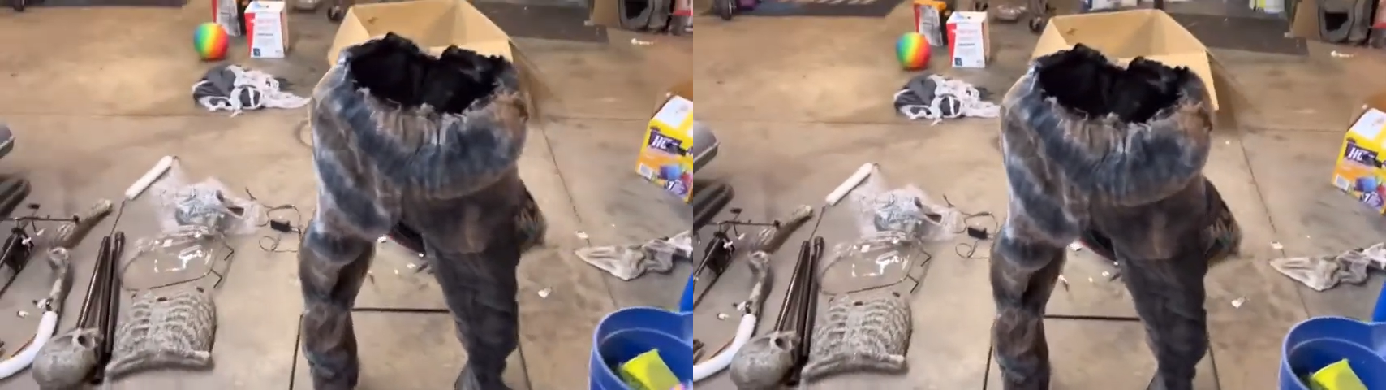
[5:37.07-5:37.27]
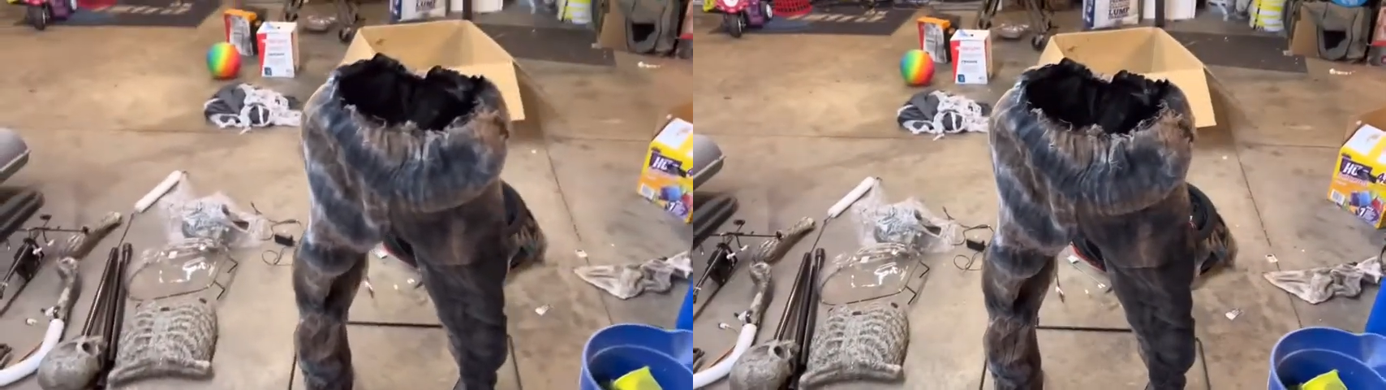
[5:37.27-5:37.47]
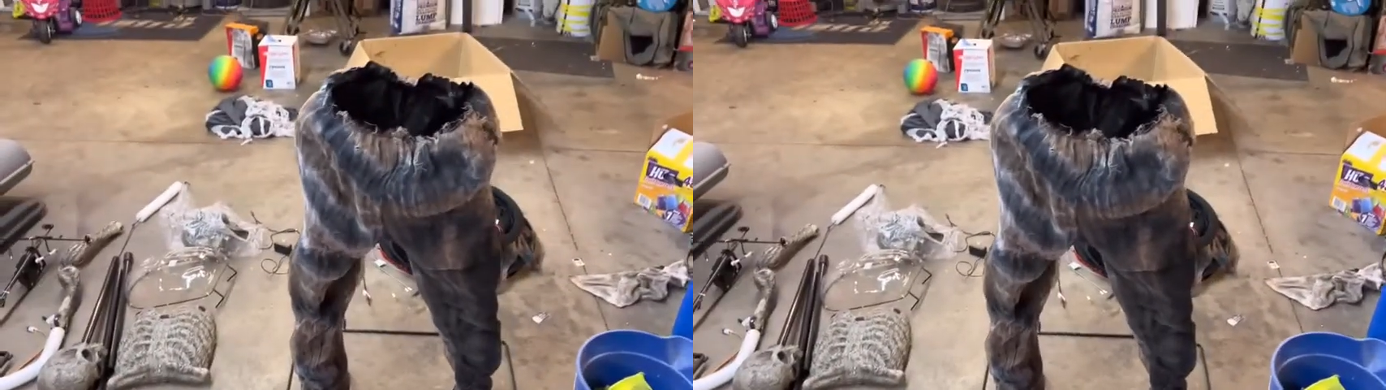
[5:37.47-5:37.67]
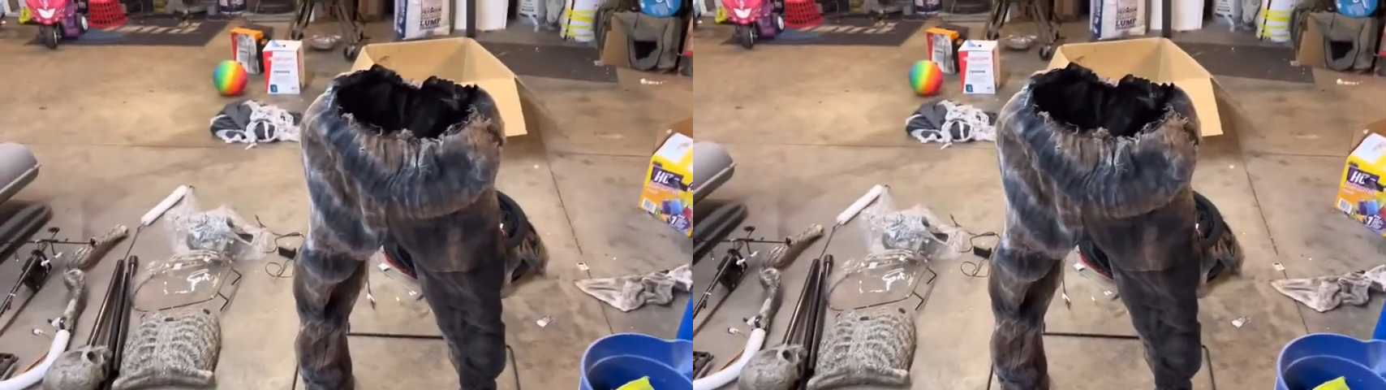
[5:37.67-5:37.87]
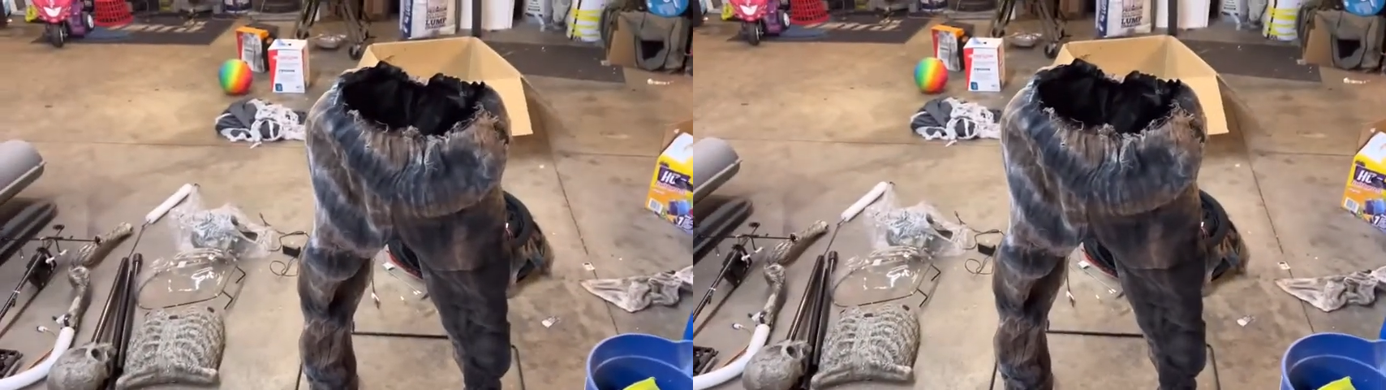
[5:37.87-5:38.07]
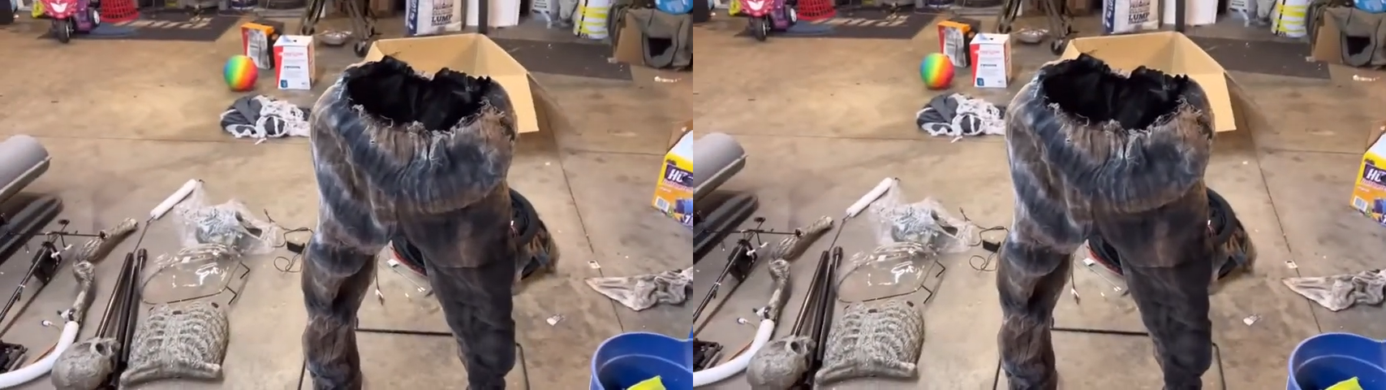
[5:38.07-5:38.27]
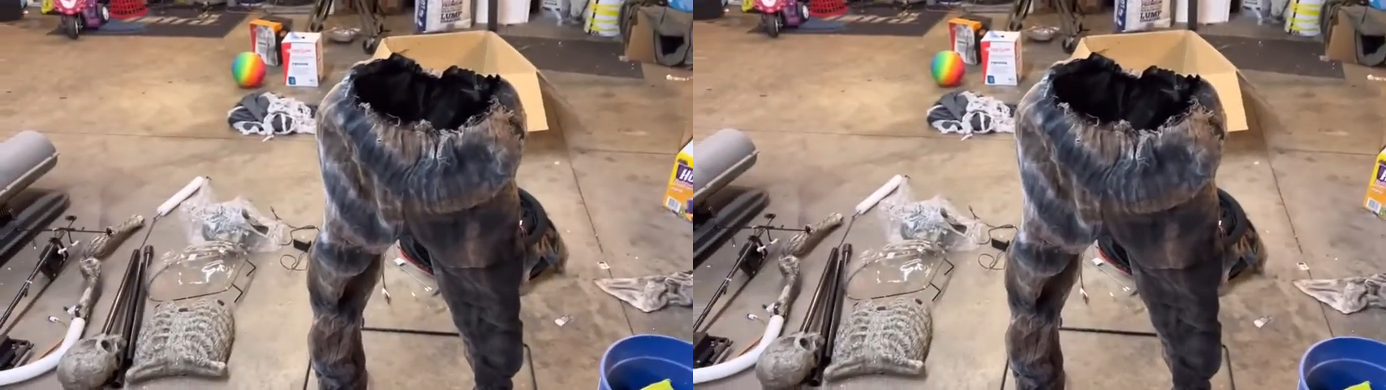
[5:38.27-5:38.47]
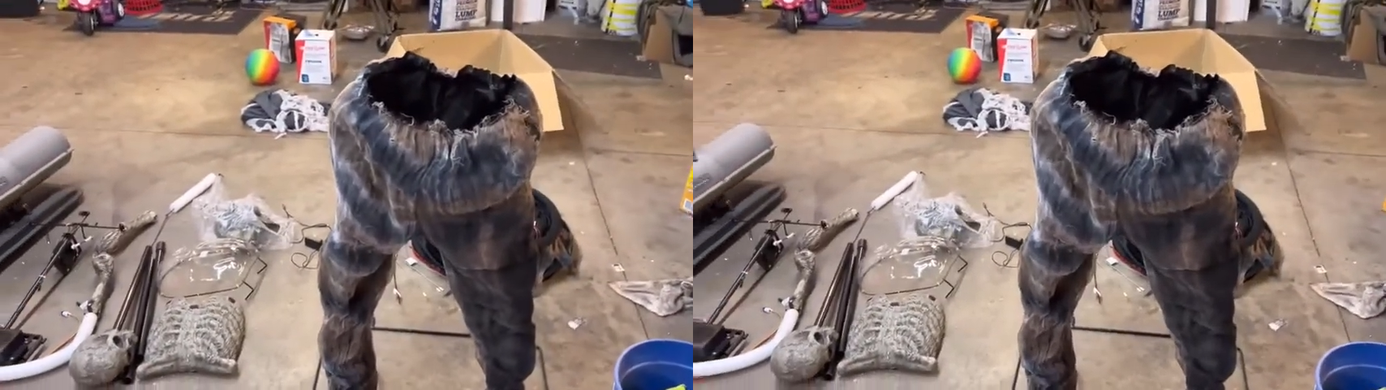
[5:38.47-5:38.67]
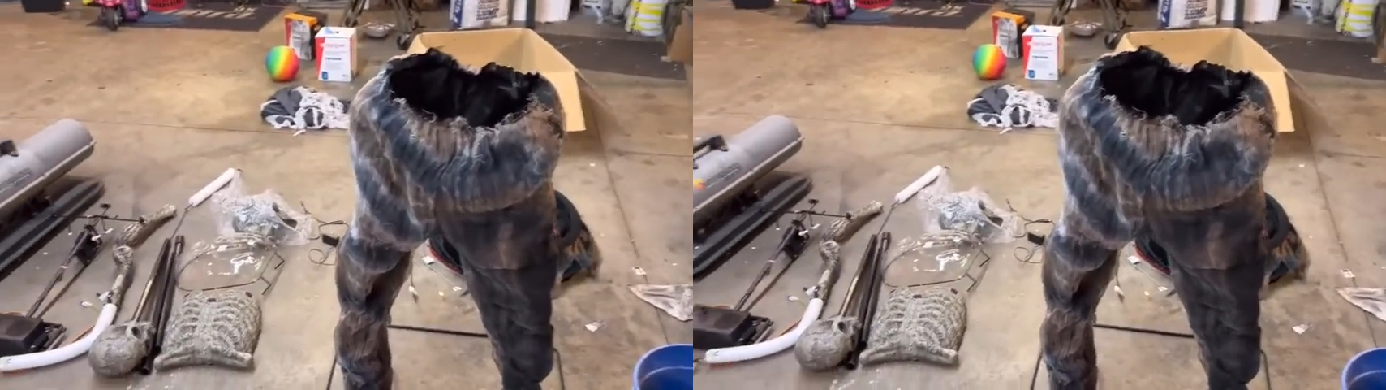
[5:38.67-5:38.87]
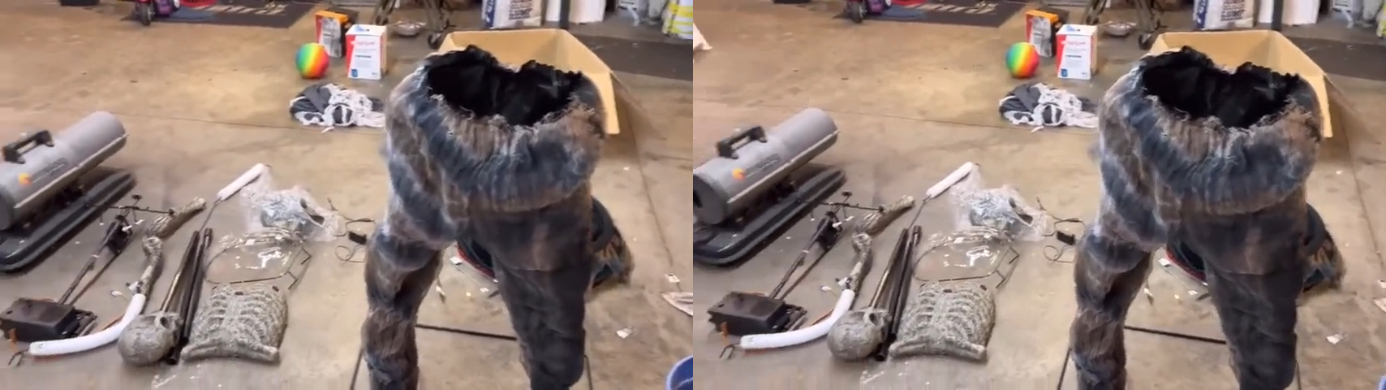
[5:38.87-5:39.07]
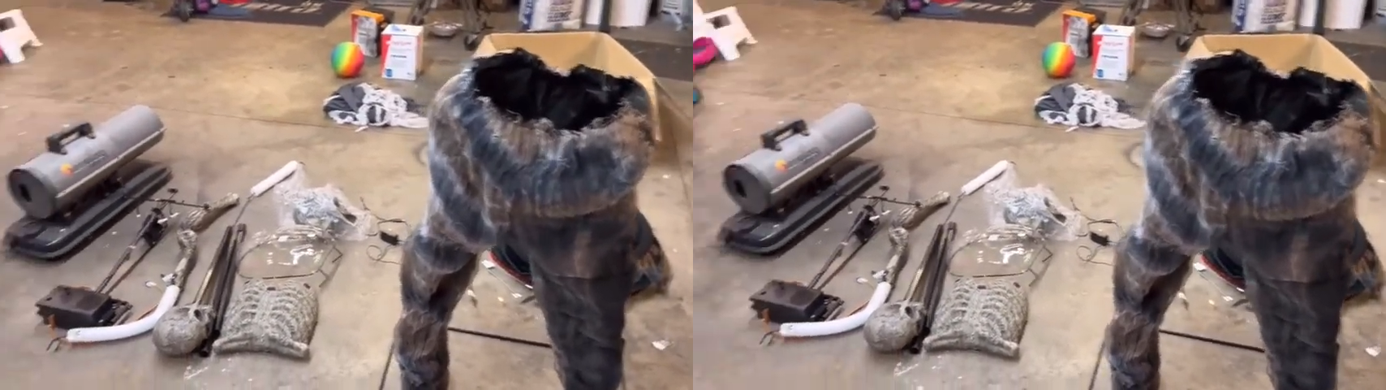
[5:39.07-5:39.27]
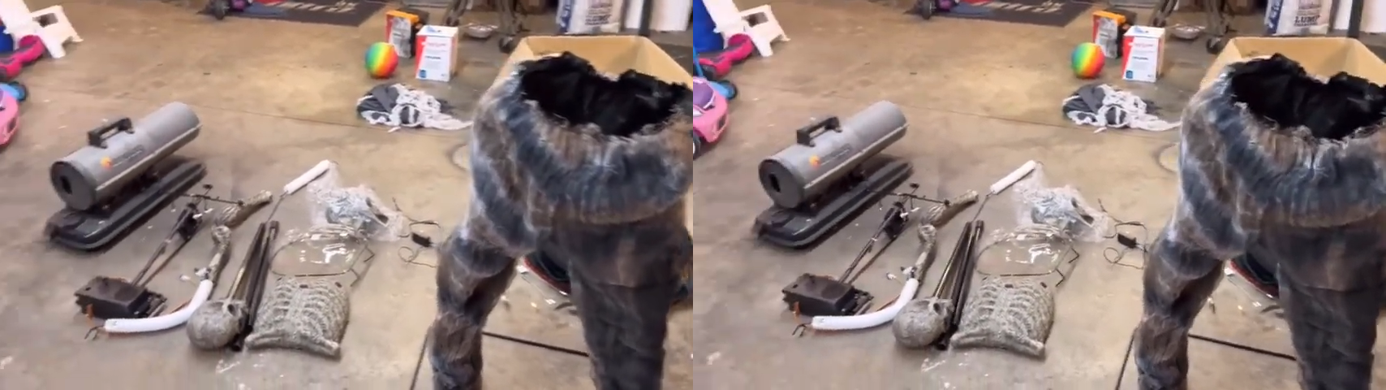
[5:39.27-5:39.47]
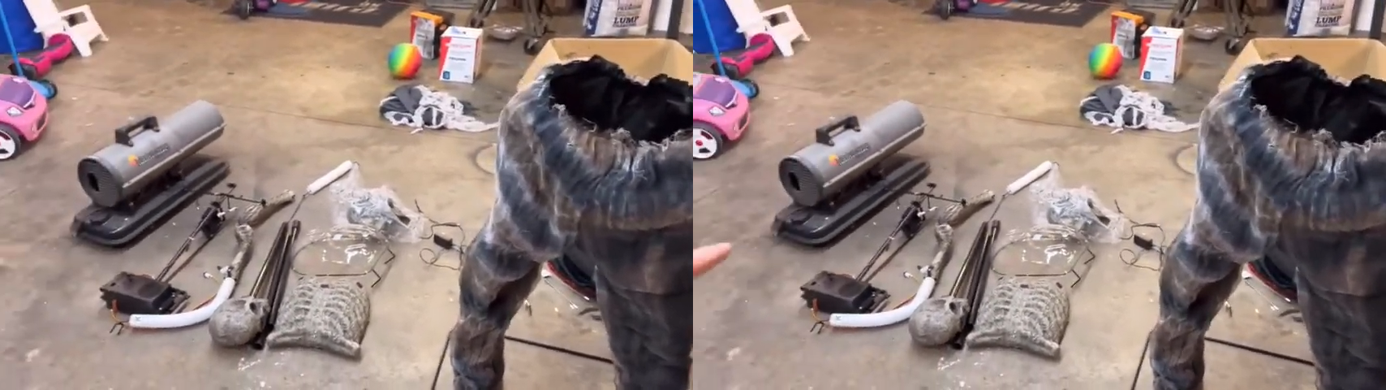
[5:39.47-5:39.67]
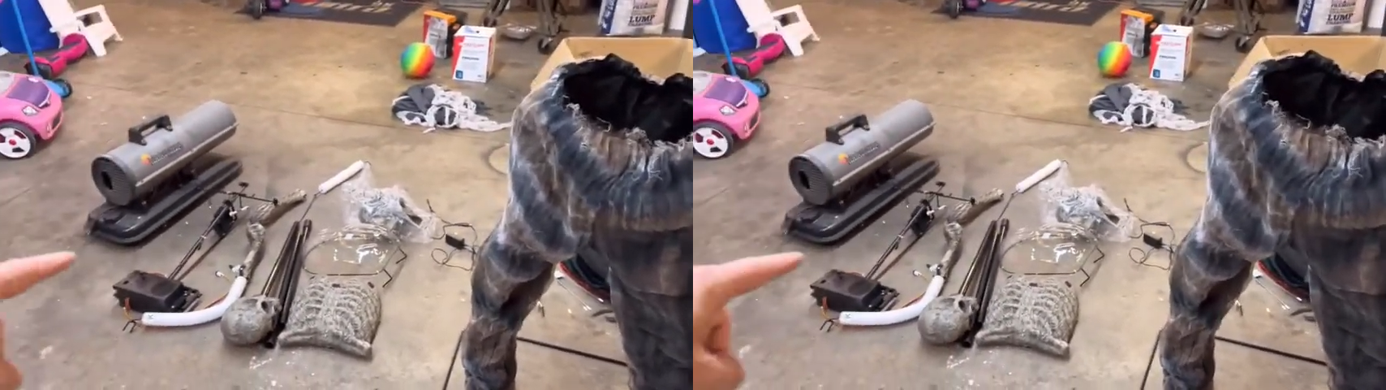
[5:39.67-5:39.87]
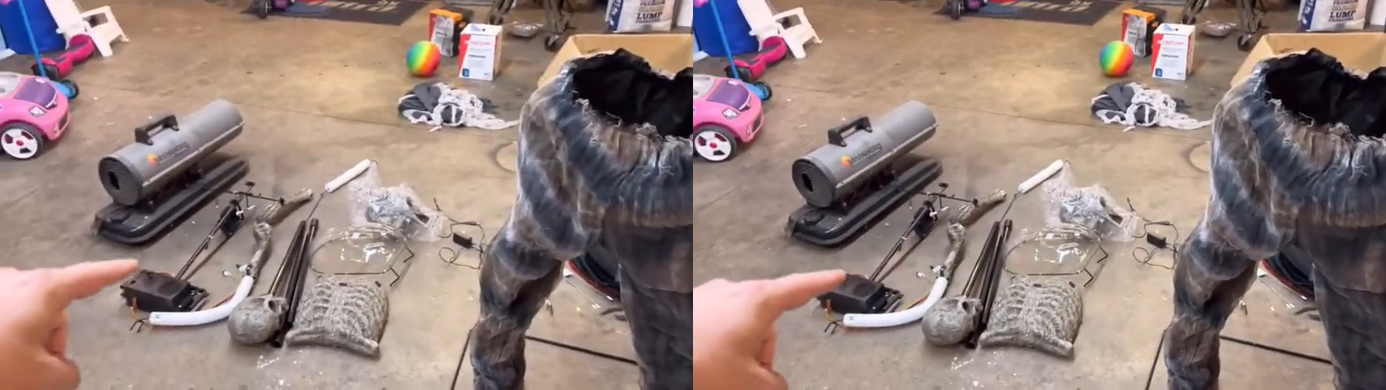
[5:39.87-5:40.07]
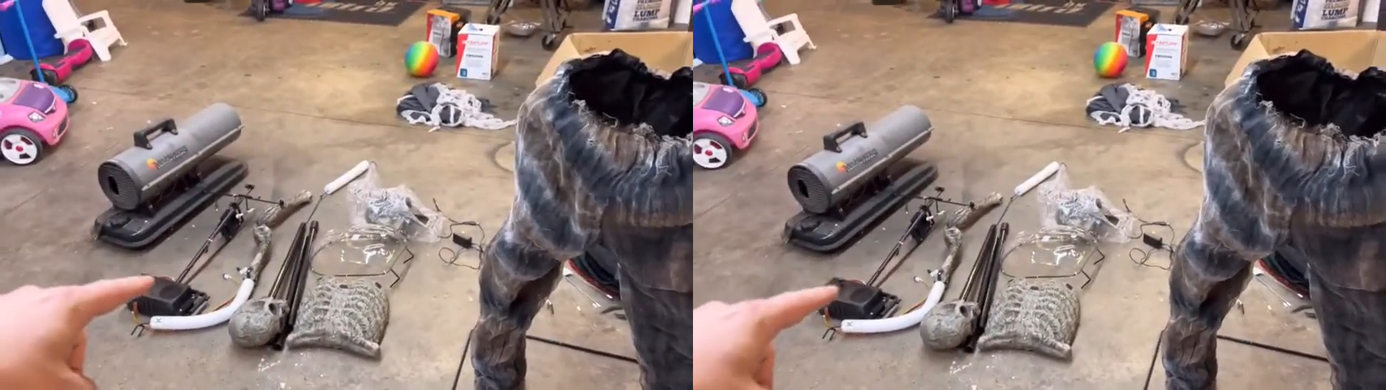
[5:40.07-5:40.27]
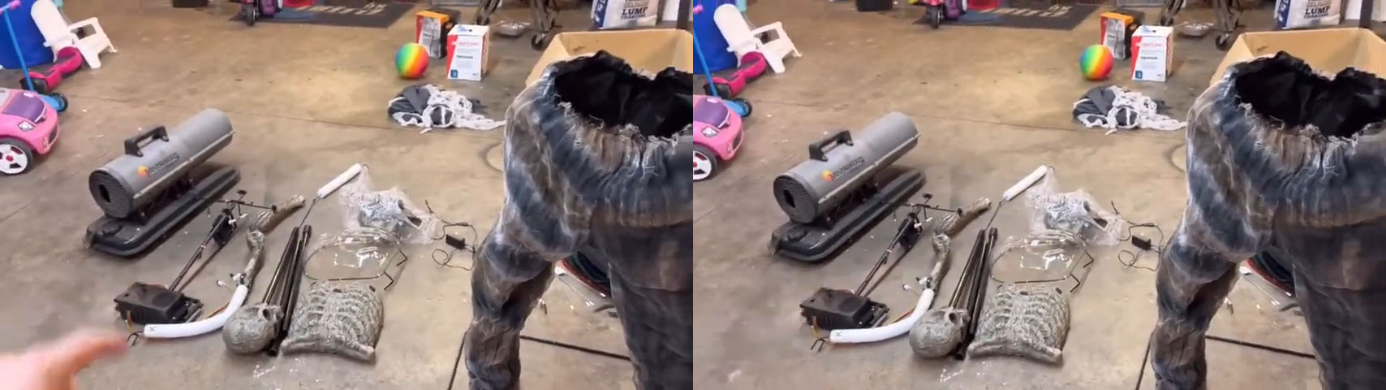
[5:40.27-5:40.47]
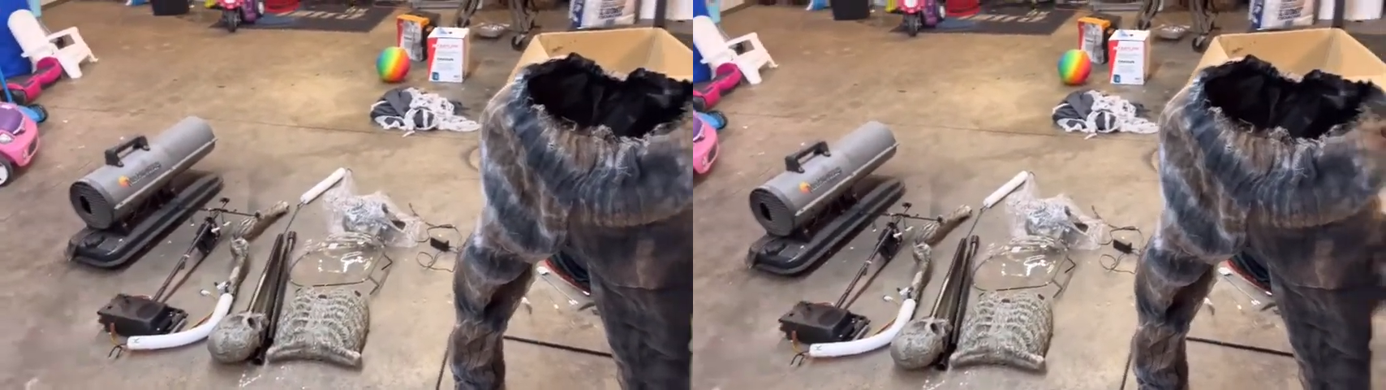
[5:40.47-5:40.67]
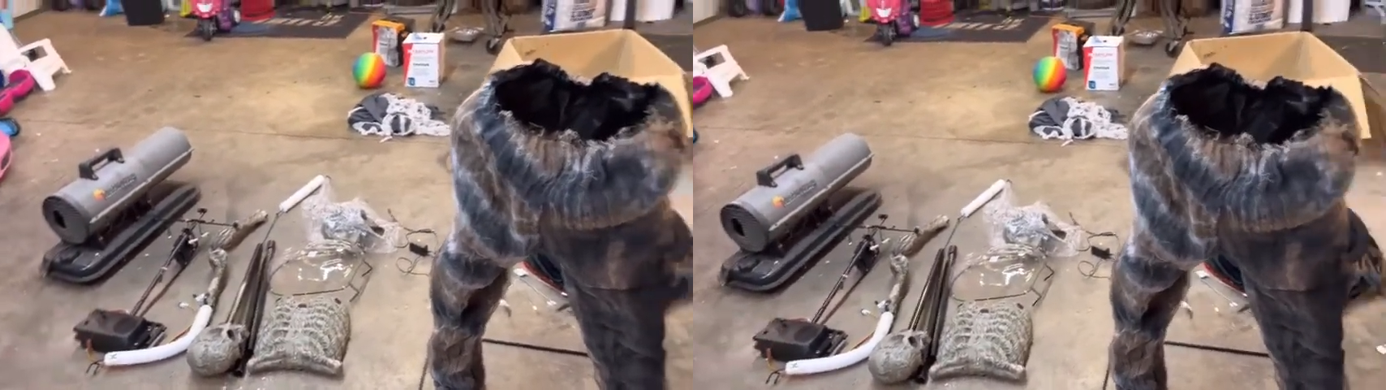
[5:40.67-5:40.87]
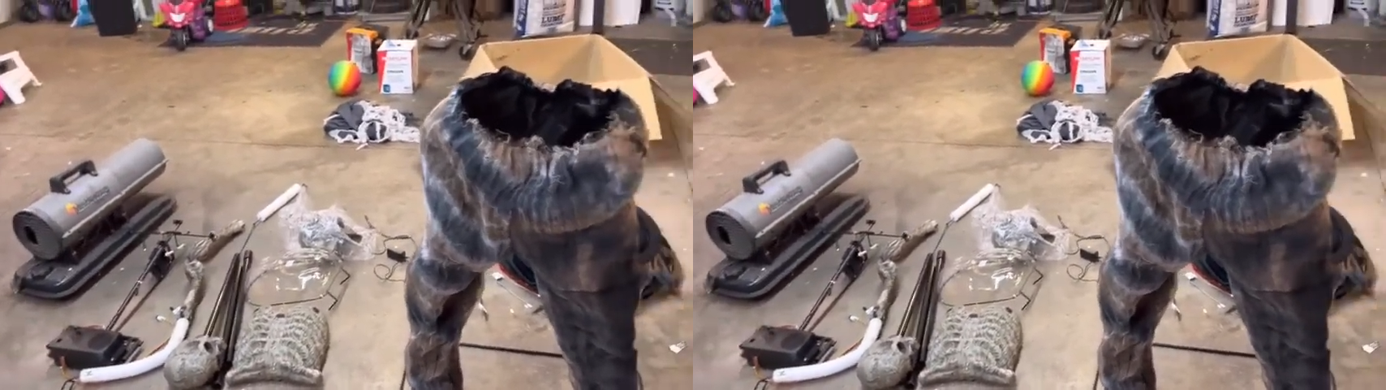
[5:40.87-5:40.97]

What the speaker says: [unreadable: no face in view]